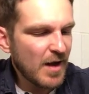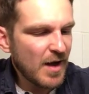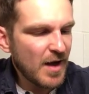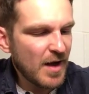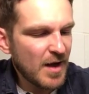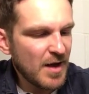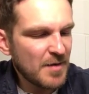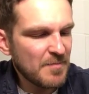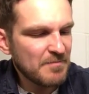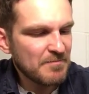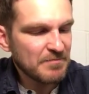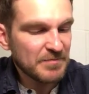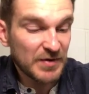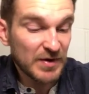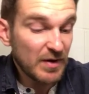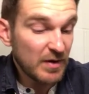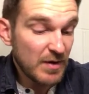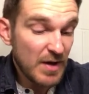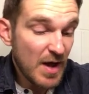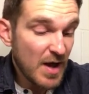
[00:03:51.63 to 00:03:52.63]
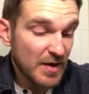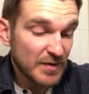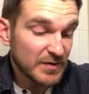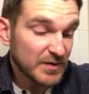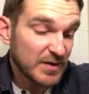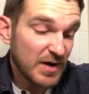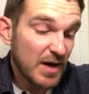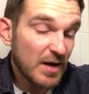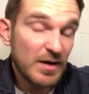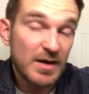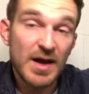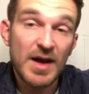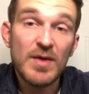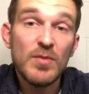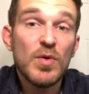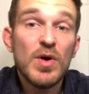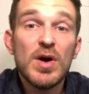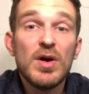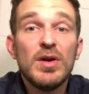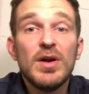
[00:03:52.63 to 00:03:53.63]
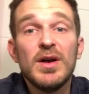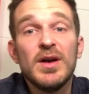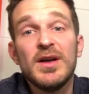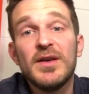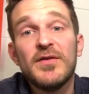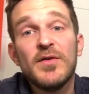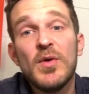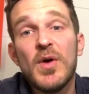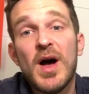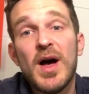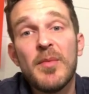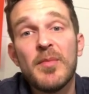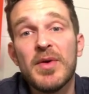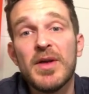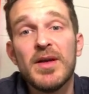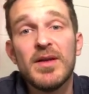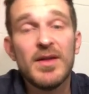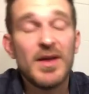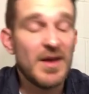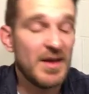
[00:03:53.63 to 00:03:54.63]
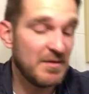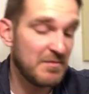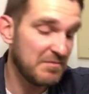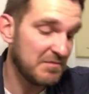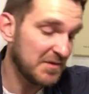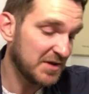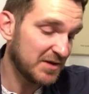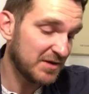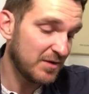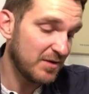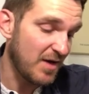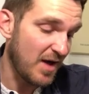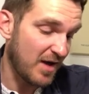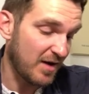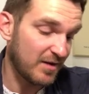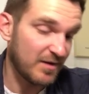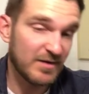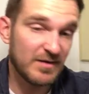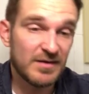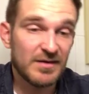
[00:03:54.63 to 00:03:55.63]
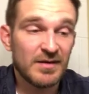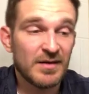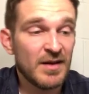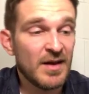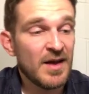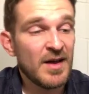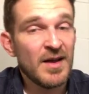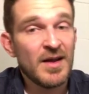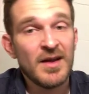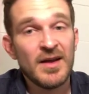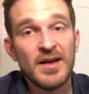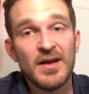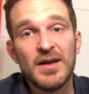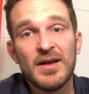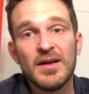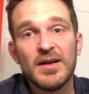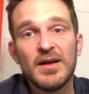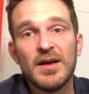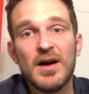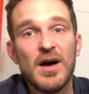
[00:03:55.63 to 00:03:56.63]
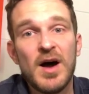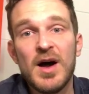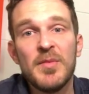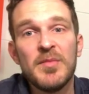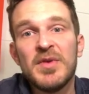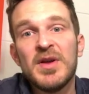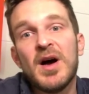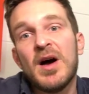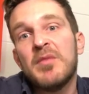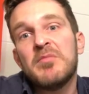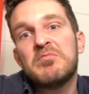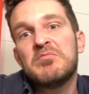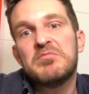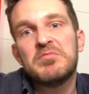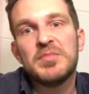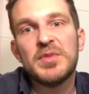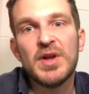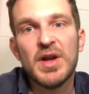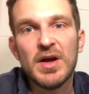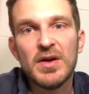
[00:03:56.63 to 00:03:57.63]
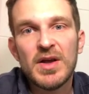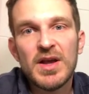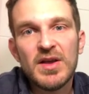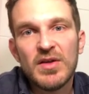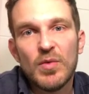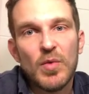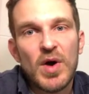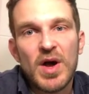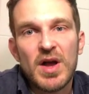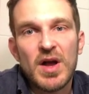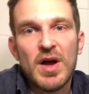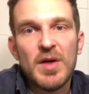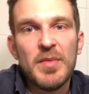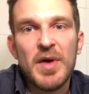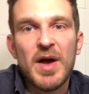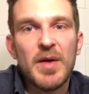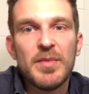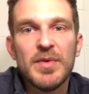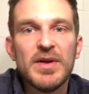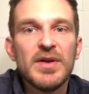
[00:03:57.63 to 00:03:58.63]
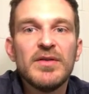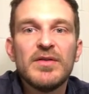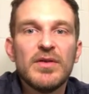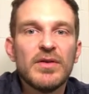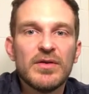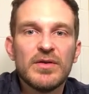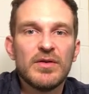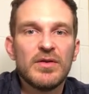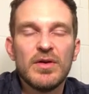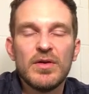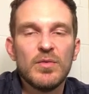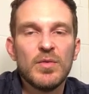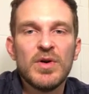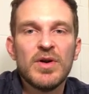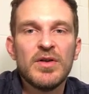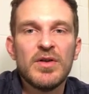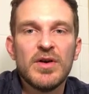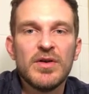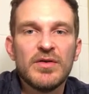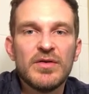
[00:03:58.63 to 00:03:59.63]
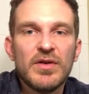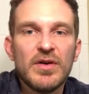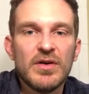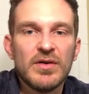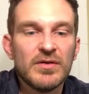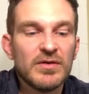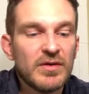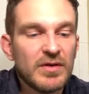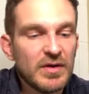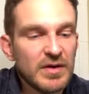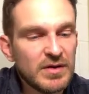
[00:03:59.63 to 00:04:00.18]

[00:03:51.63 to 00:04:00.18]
So yeah, I was just like, okay, well, look, if you're happy, then let's do that, because I'm you know, either way, I'm happy, just do one of those songs.